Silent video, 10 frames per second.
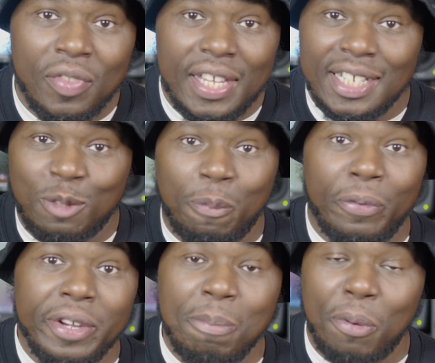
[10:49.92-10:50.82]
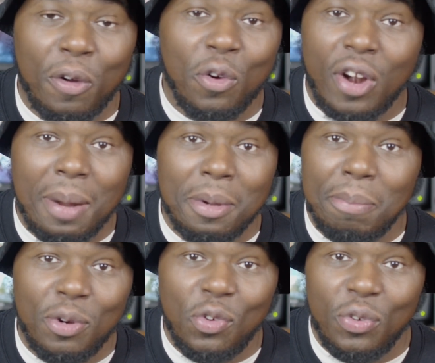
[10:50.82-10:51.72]
It's
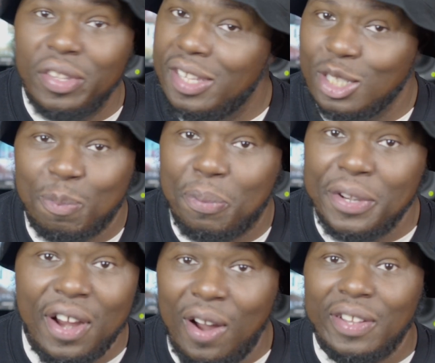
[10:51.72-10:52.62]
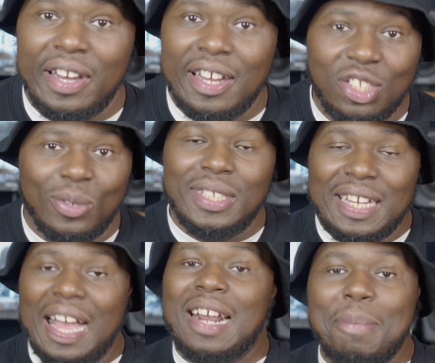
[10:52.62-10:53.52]
pre-programmable, it's pre all of that. So it's
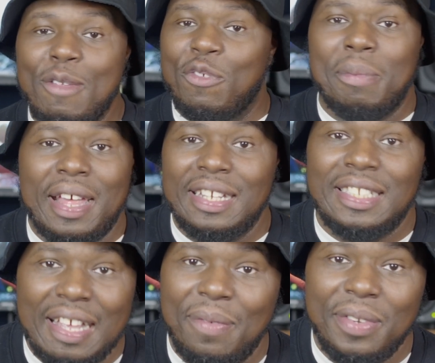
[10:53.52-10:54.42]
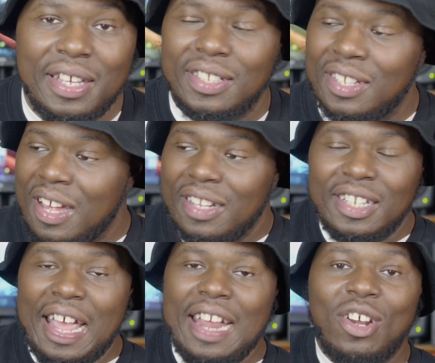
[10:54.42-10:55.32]
gotta be from like 70 because the
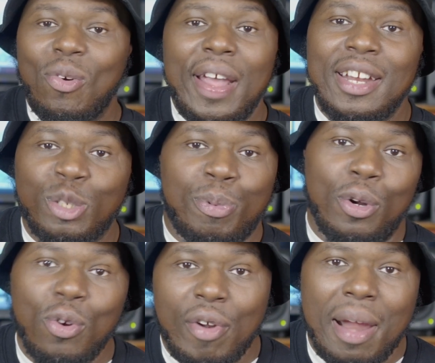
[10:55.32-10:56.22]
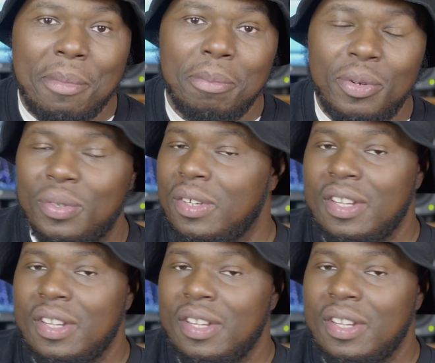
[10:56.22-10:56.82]
808 is programmable.